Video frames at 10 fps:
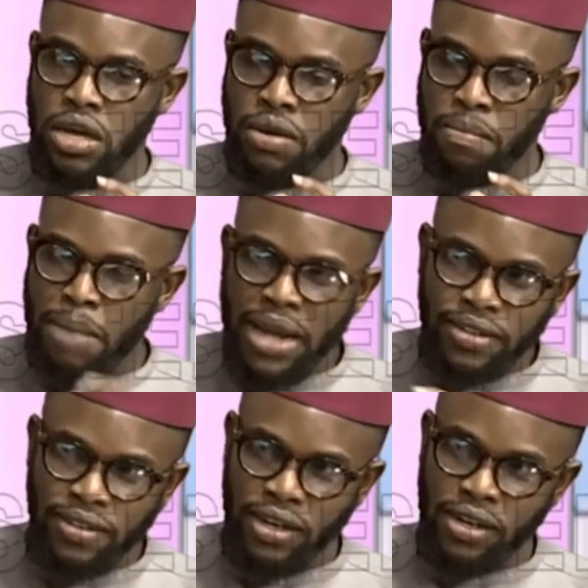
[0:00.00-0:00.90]

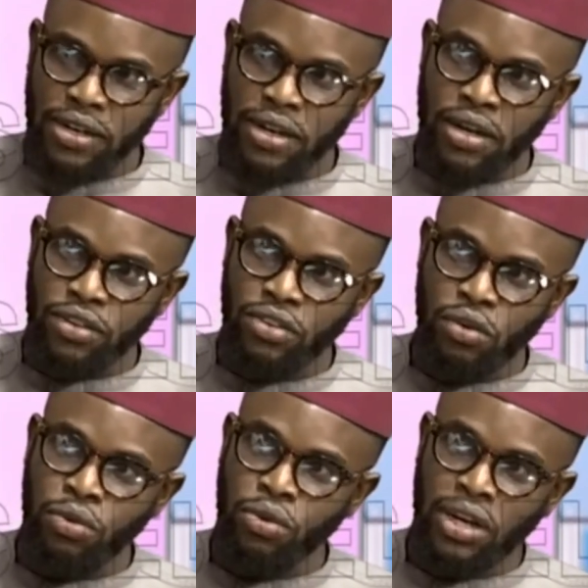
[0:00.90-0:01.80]
Medicine, so
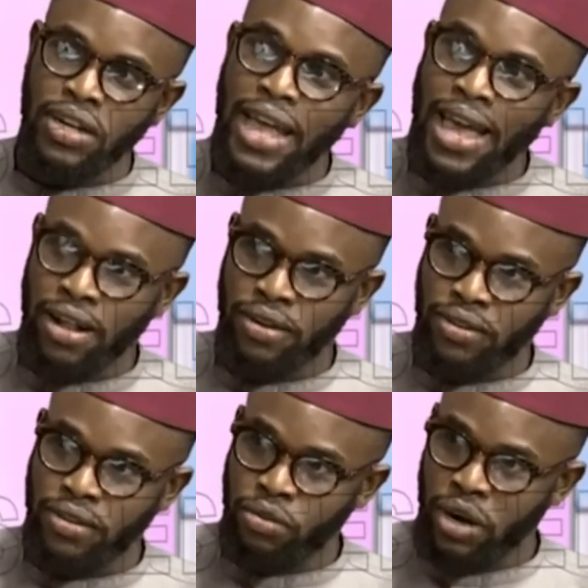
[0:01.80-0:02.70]
we'll look at
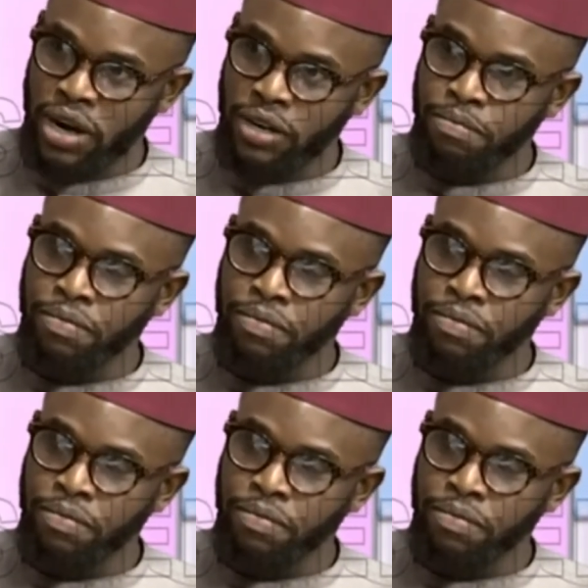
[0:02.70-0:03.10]
health, right?